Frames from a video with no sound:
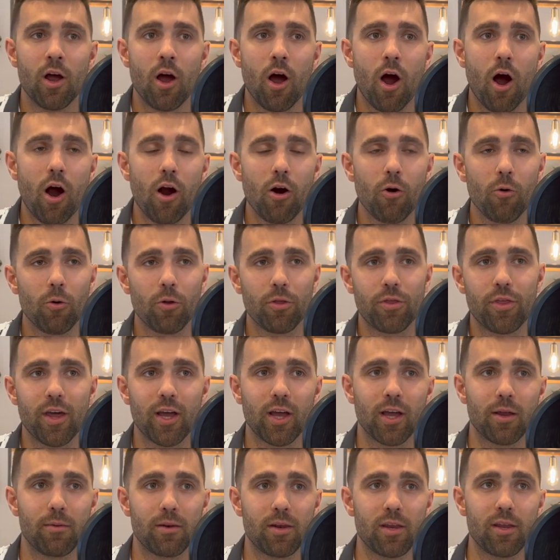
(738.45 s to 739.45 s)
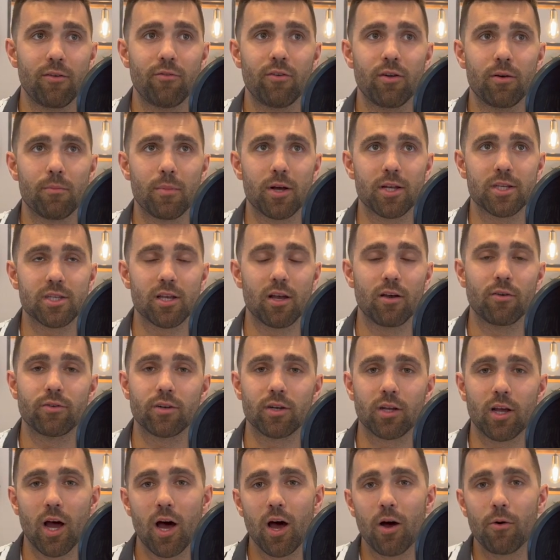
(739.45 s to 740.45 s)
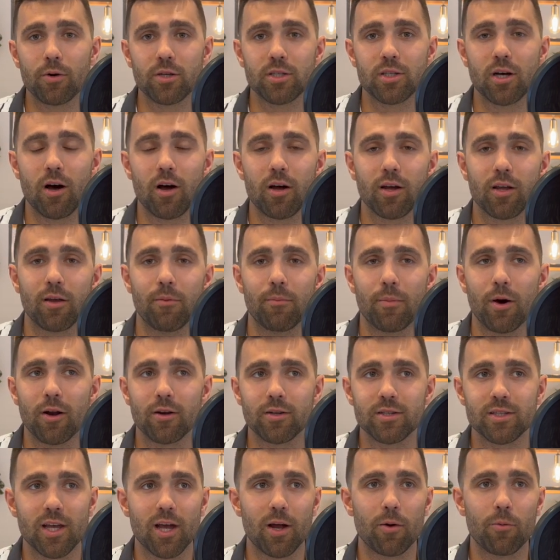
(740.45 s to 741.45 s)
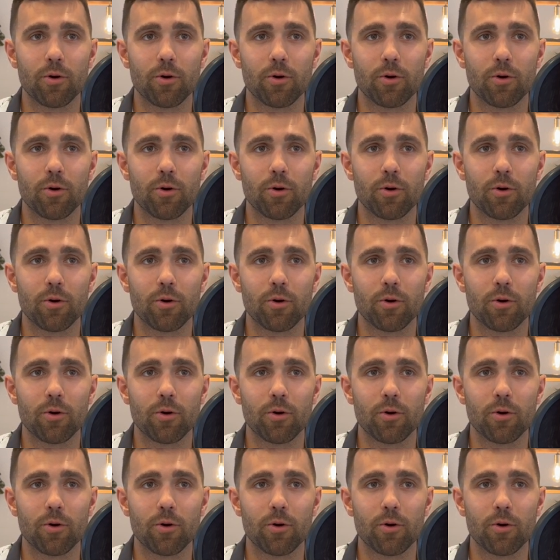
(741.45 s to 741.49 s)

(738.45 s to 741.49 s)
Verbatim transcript: Our whole thing, and even myself and Kyle were talking about it today,